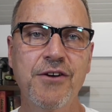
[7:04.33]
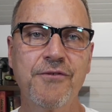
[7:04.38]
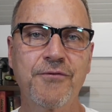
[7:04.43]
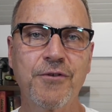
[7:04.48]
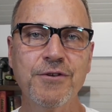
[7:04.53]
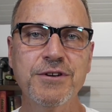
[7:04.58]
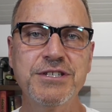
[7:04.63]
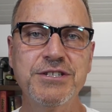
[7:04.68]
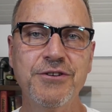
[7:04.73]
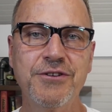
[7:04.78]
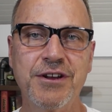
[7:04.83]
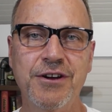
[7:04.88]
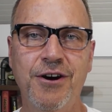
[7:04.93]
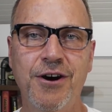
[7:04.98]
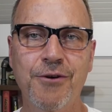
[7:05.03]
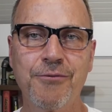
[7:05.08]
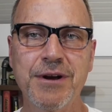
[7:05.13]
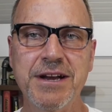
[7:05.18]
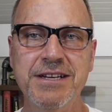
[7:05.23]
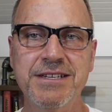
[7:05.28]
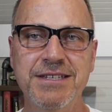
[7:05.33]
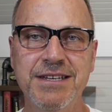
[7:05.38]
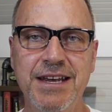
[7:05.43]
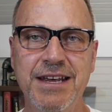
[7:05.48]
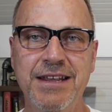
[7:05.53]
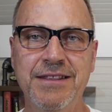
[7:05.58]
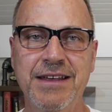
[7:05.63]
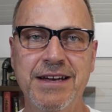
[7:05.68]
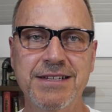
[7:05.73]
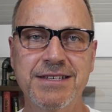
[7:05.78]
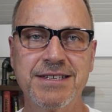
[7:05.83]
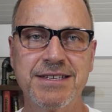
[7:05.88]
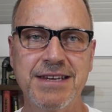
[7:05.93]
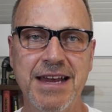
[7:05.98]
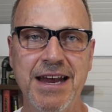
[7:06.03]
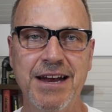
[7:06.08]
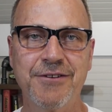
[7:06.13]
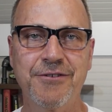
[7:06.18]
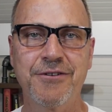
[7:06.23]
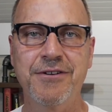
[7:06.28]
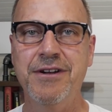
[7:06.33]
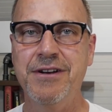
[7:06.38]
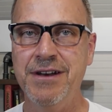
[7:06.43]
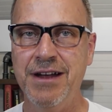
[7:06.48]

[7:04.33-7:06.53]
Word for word: First, you can already see that standard,